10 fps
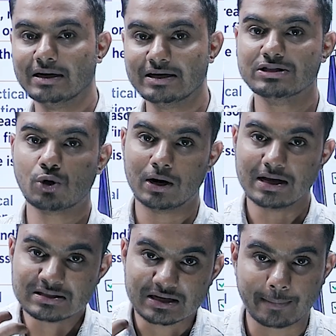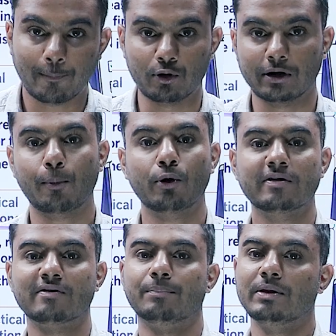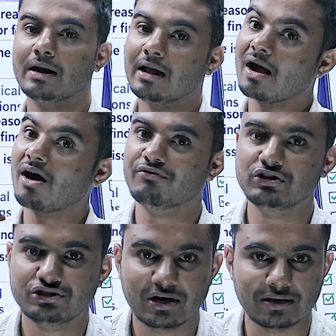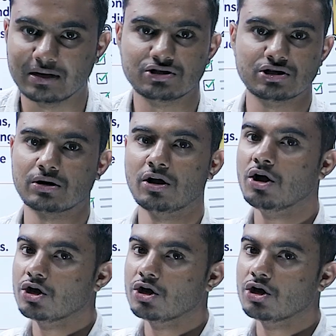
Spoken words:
That is called as report. Report is something like official in nature.